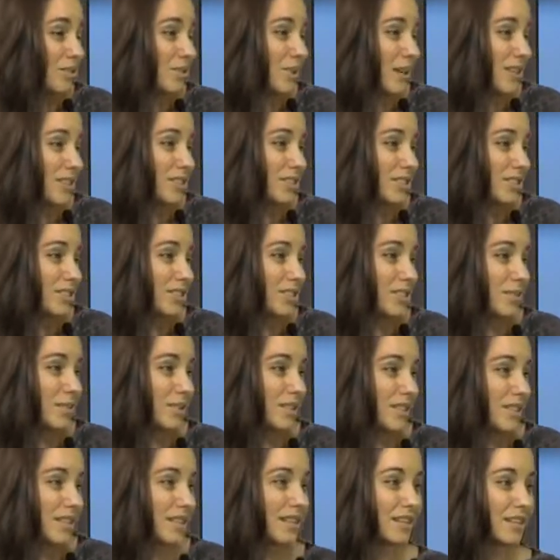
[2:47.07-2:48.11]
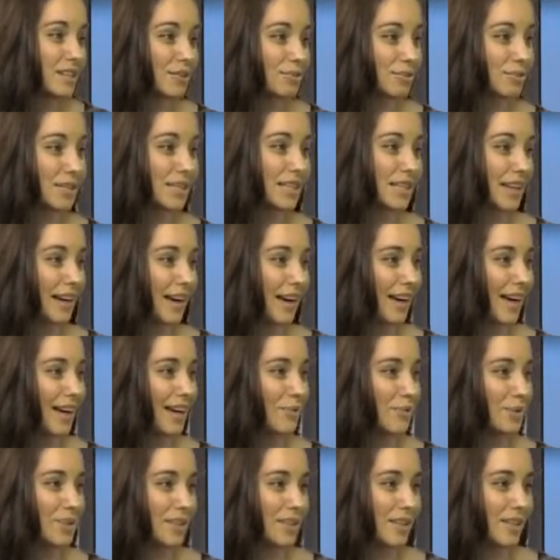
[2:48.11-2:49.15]
I just do it really high
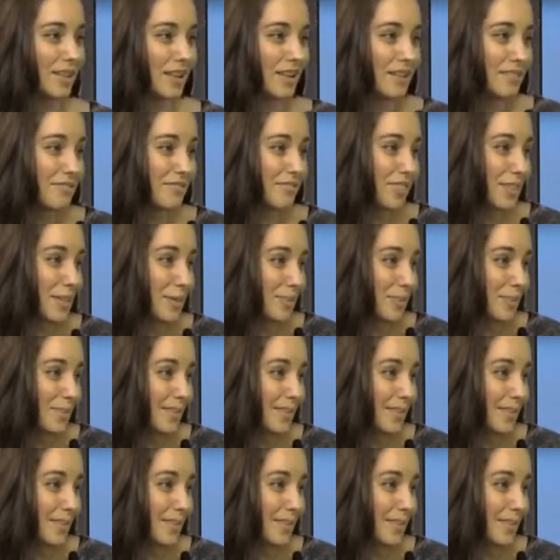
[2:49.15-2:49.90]
with a lot of flips.